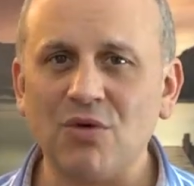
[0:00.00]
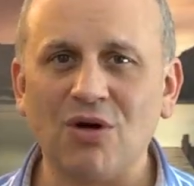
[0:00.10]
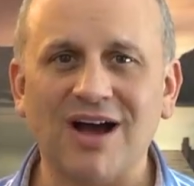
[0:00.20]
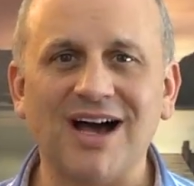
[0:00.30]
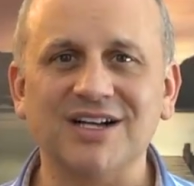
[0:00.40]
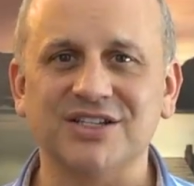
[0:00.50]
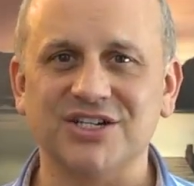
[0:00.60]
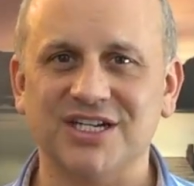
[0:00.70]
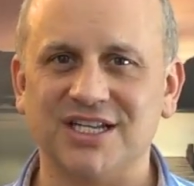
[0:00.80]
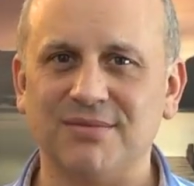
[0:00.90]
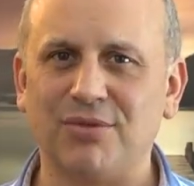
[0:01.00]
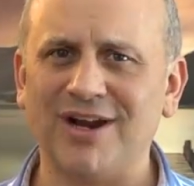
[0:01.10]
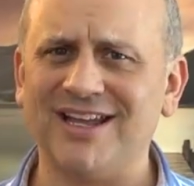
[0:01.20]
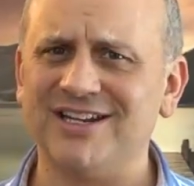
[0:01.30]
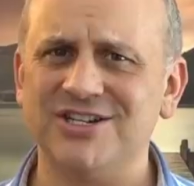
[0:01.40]
more oxygen to the
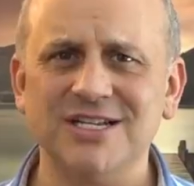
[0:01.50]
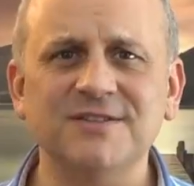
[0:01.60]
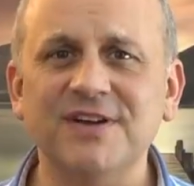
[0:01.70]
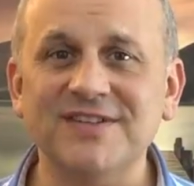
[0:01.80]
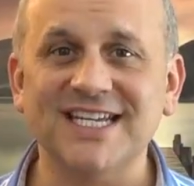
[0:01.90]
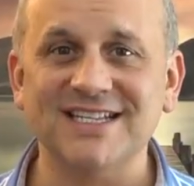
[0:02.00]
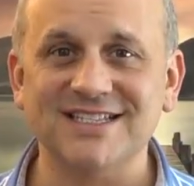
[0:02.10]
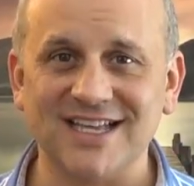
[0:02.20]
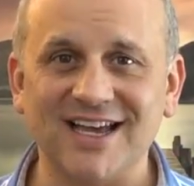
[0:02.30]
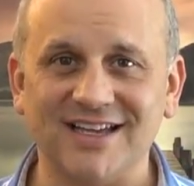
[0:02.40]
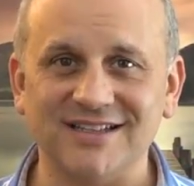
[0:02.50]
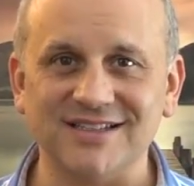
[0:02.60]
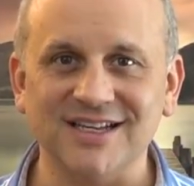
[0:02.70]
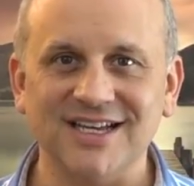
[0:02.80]
brain in just 15 seconds.